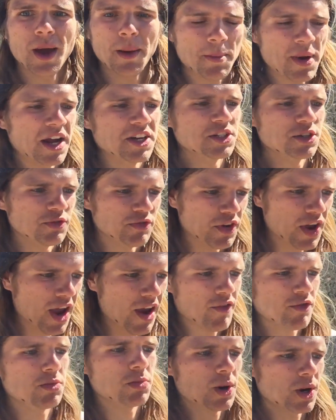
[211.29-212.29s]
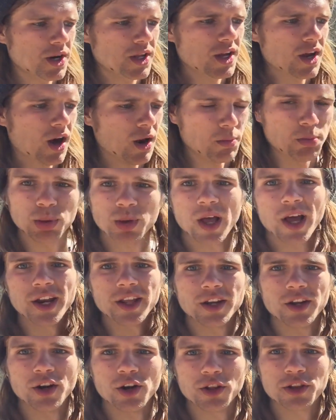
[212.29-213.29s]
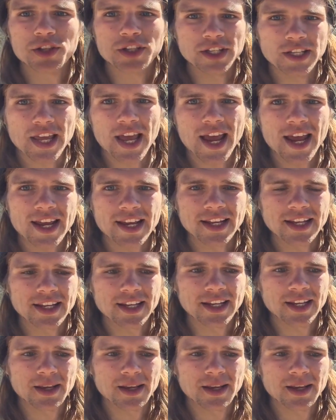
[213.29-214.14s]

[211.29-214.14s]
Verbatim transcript: imagine if everybody on planet Earth today